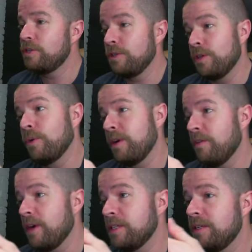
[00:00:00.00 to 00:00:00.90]
The Queen of
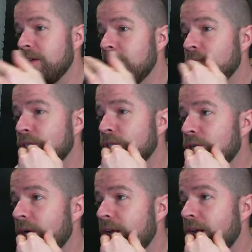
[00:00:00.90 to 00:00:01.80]
Ice does, which is
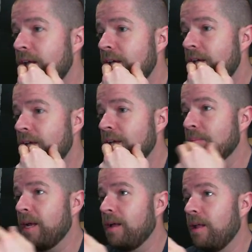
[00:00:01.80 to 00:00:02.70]
great. In my
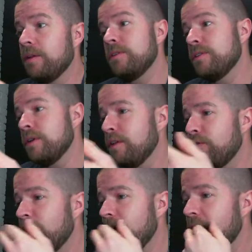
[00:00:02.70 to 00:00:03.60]
colors, the
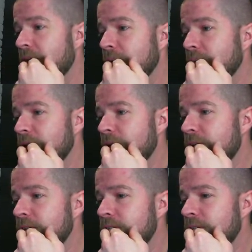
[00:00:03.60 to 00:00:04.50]
Fairy Guidemother
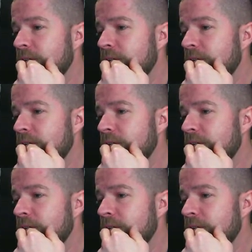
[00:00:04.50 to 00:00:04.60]
does.